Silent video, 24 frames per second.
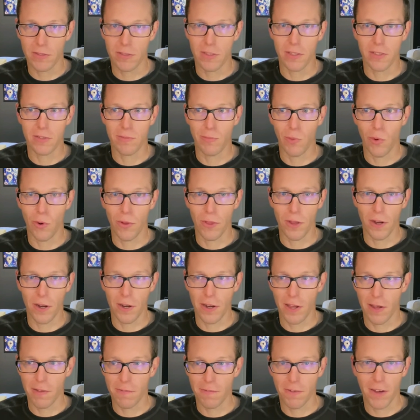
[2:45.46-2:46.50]
is more than
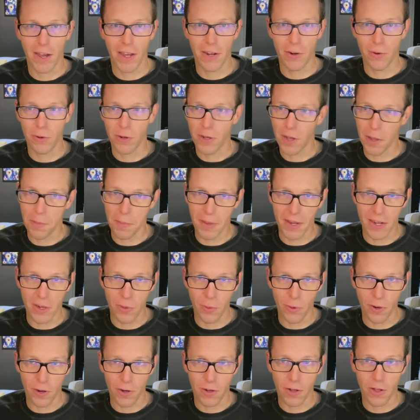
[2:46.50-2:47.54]
enough. I don't come
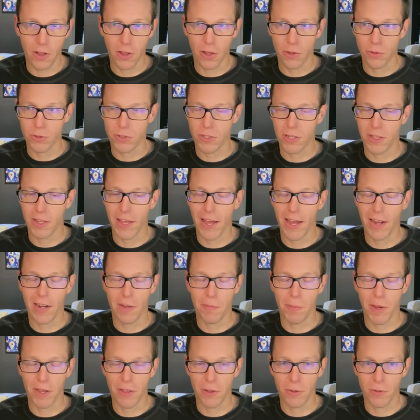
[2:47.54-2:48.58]
anywhere close to that in
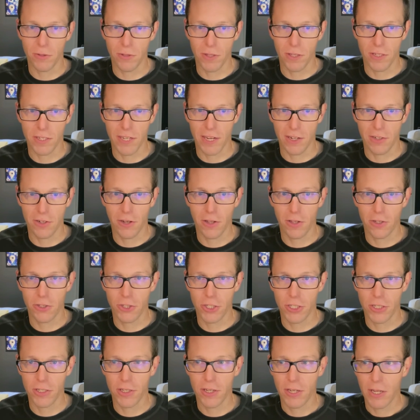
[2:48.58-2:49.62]
my use of the
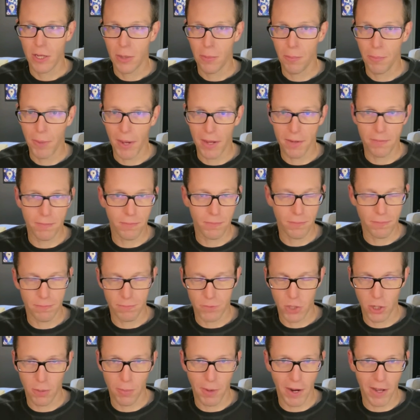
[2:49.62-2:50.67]
technology, but
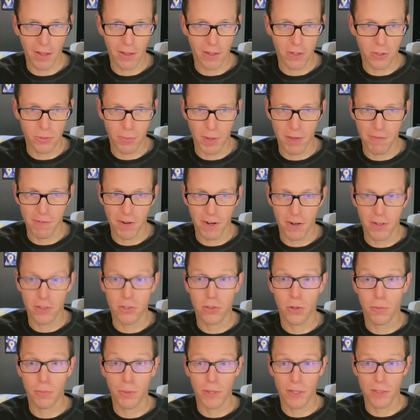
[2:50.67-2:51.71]
your mileage may vary.
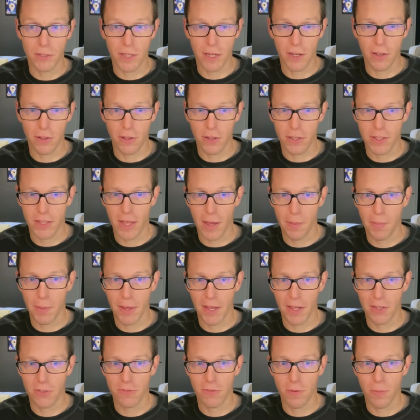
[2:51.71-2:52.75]
So please take a look at that
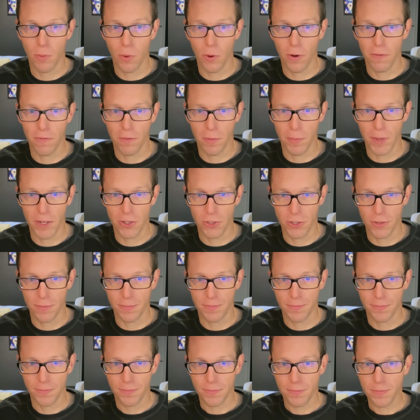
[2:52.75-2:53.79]
page for more information.
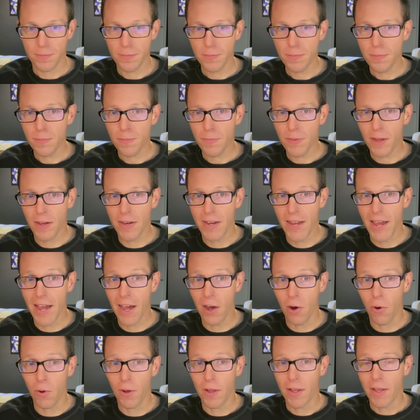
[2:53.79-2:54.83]

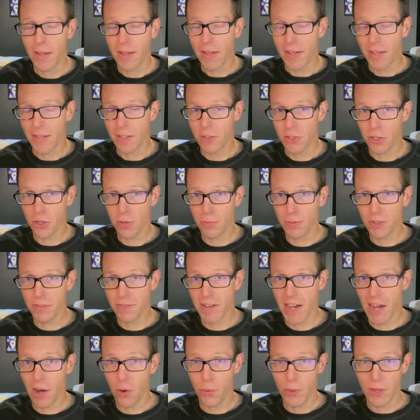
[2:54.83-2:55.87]
Now, in terms of
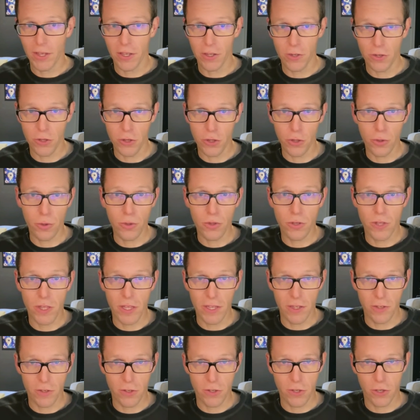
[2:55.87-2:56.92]
how we can use
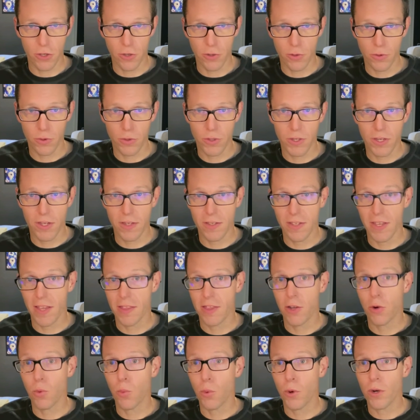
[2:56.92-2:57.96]
these SKUs is that
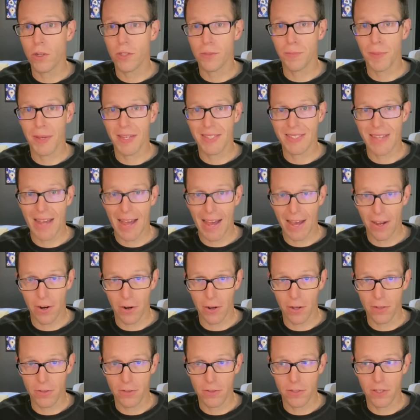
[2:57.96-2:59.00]
they're Workspace
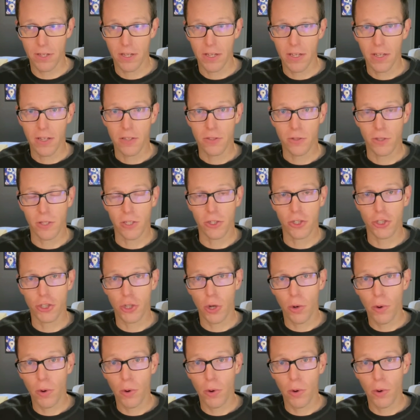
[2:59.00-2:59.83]
add-ons. So they show